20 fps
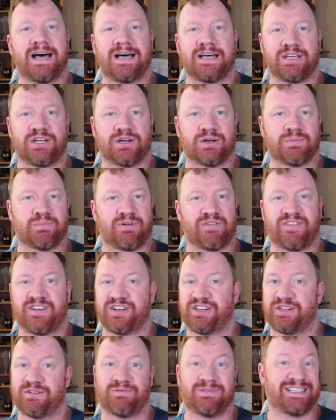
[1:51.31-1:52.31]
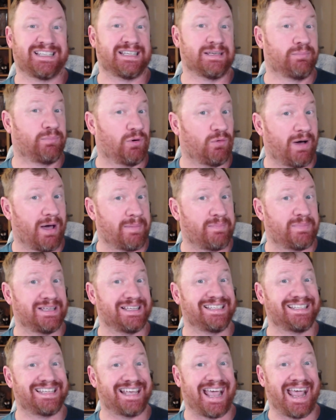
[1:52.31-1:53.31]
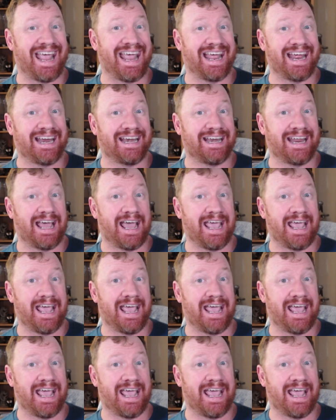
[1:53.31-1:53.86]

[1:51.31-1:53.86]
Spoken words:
You're proficient with simple weapons and